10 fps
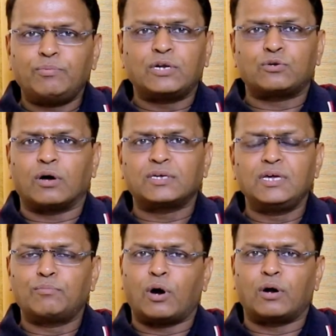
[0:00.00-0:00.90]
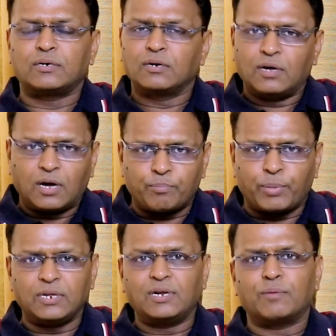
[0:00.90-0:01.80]
we are talking about a
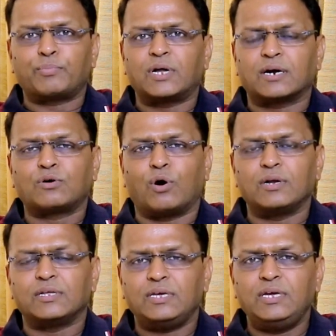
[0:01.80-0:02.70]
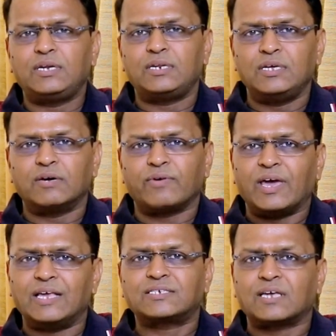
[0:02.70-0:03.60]
particular product called
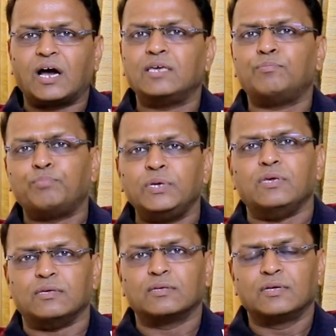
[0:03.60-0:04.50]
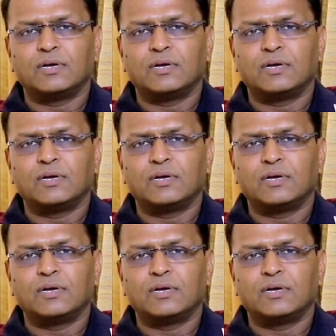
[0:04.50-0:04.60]
ETF SIP.